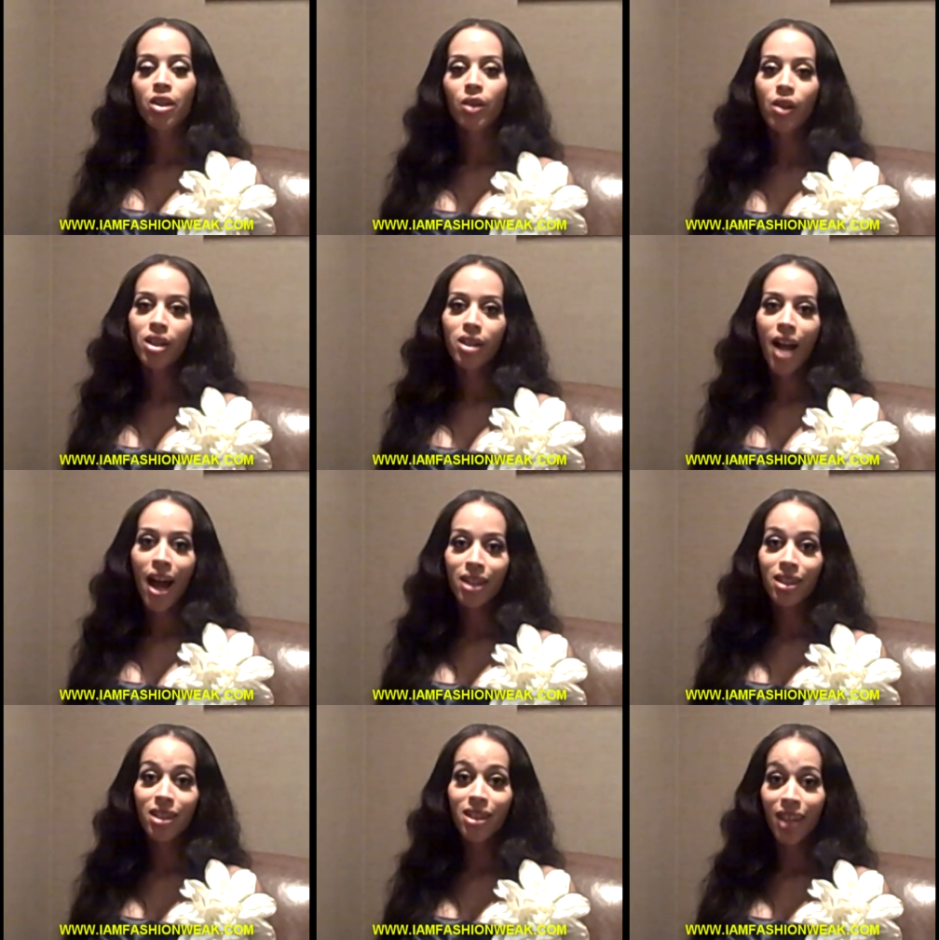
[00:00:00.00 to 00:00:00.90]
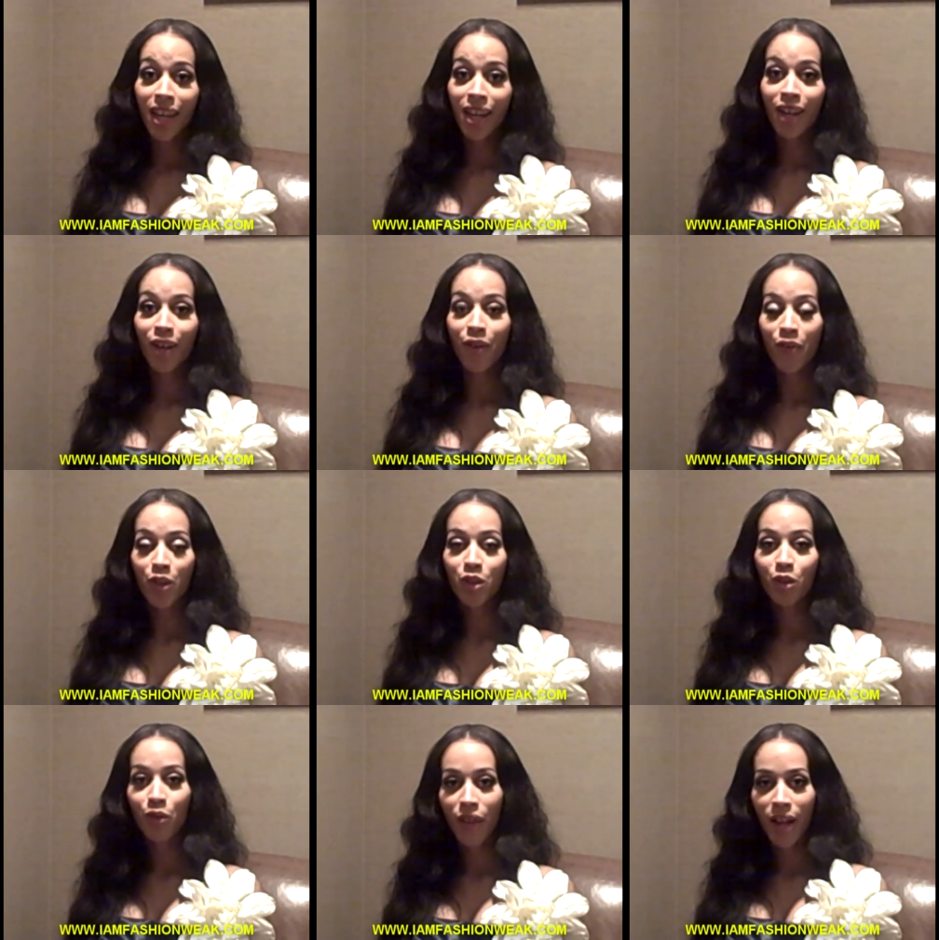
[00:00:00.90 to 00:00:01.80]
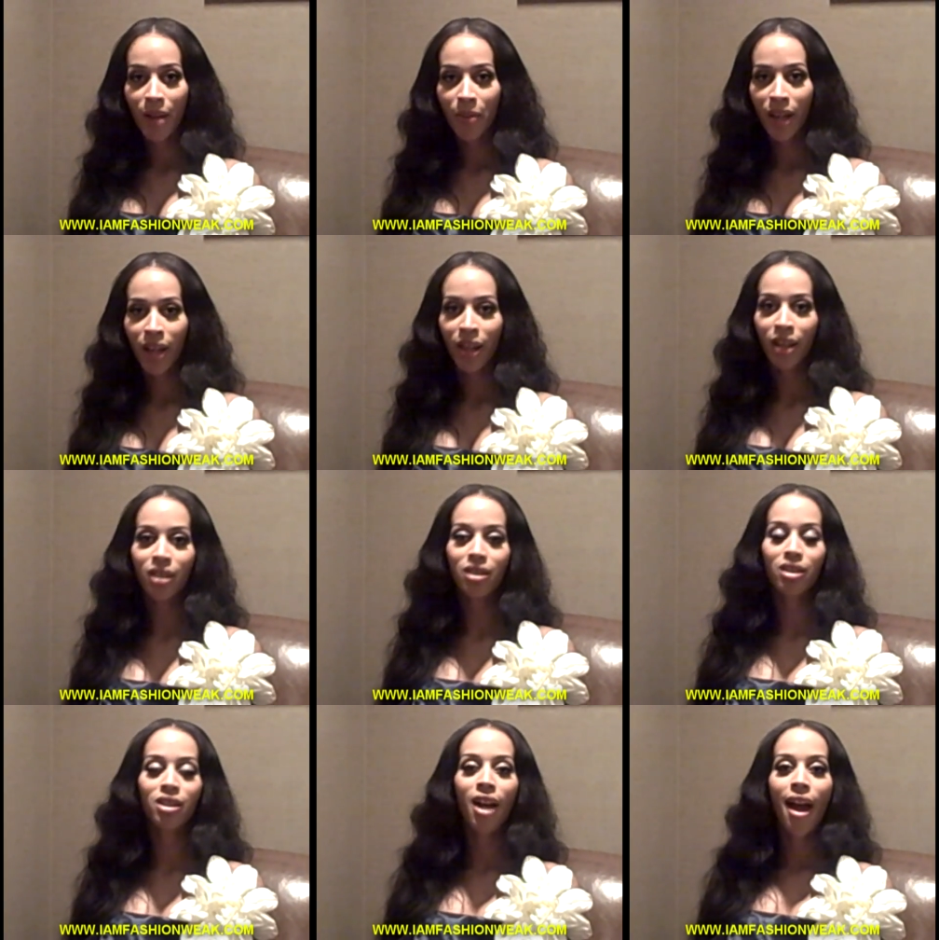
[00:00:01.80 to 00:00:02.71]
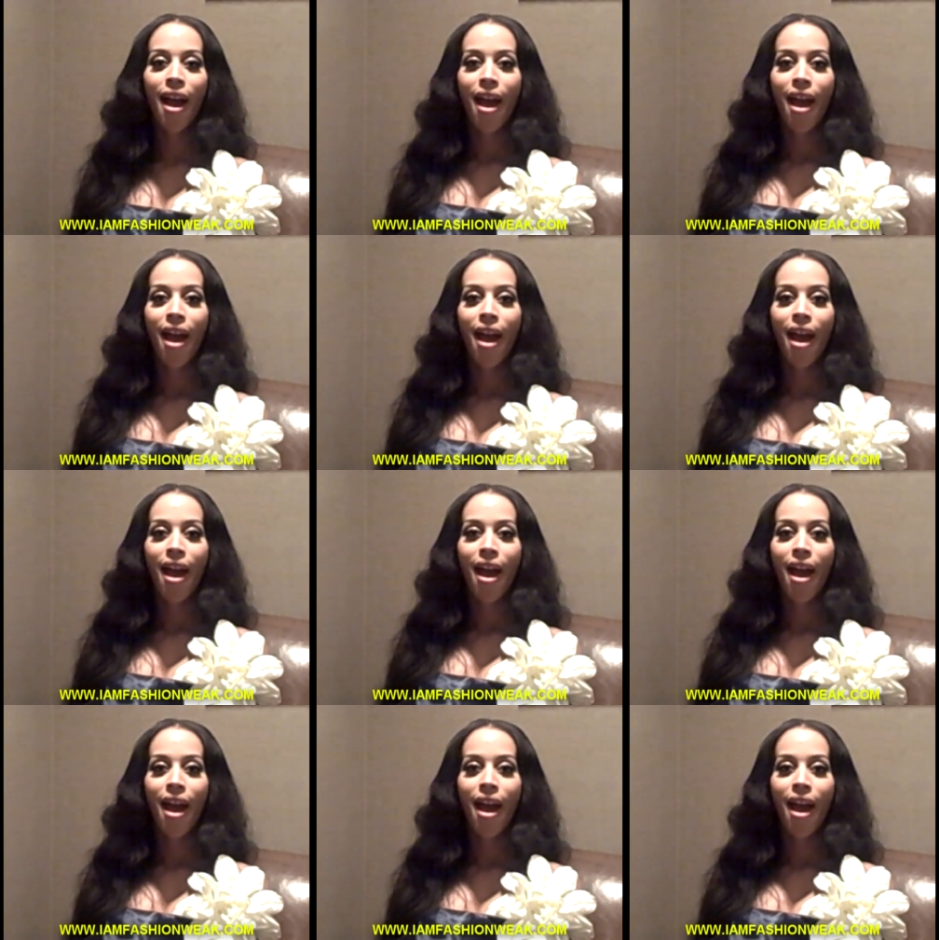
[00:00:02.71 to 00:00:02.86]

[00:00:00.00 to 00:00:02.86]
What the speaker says: So that's Isis King official fan page.